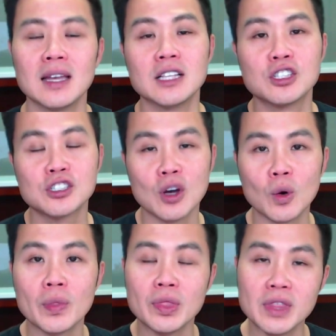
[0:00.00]
And
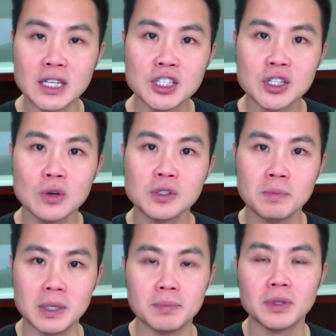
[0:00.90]
so this shows
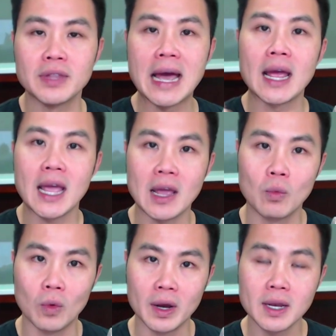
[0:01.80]
people that, hey,
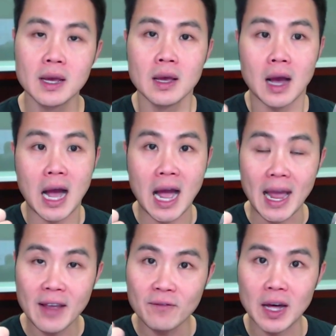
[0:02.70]
one,
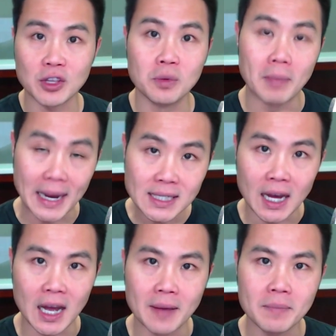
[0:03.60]
I value my
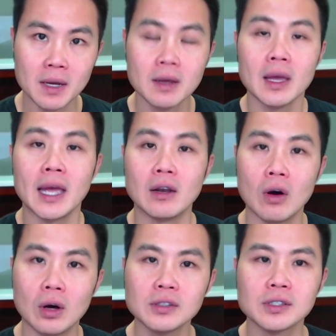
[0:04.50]
time. And
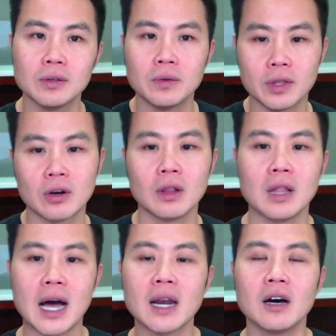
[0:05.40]
also, there are a
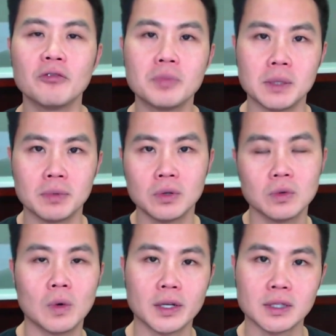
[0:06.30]
lot of people who
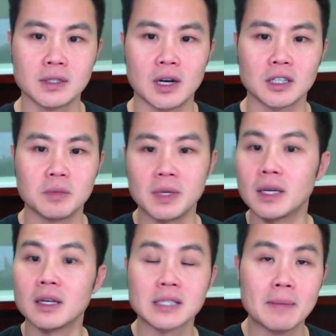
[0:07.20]
want to talk to me
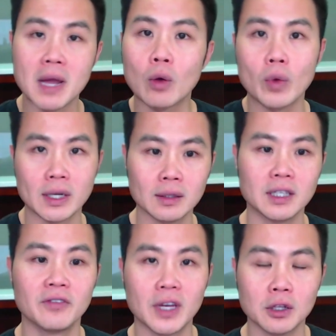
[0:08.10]
because I'm not readily
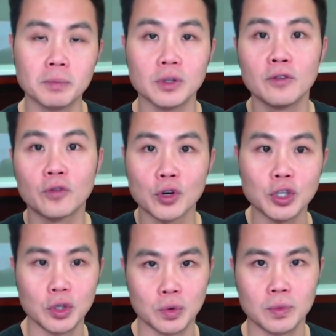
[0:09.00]
available for
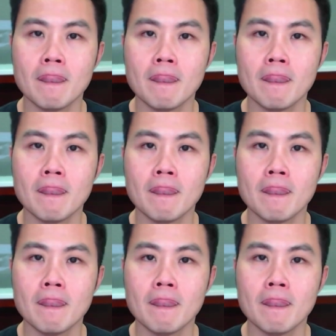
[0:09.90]
you.